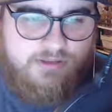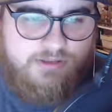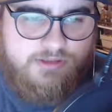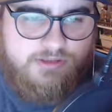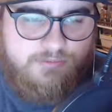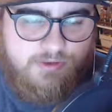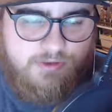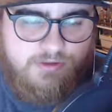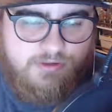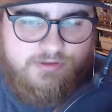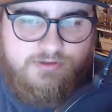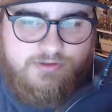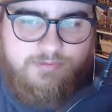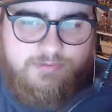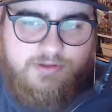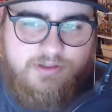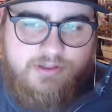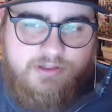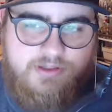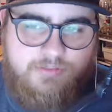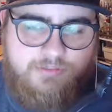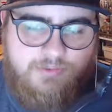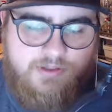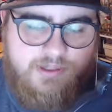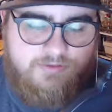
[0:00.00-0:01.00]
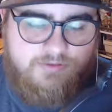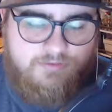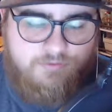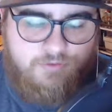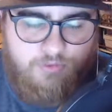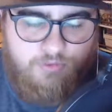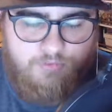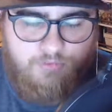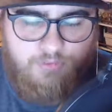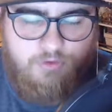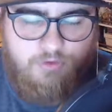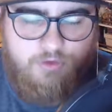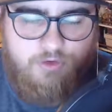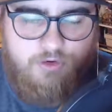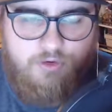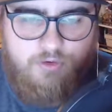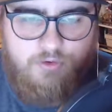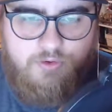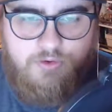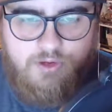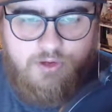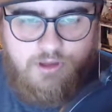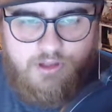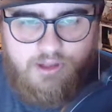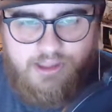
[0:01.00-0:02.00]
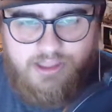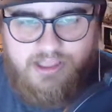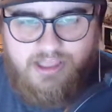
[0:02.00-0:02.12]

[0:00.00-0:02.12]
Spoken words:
Supposedly the PS4 Pro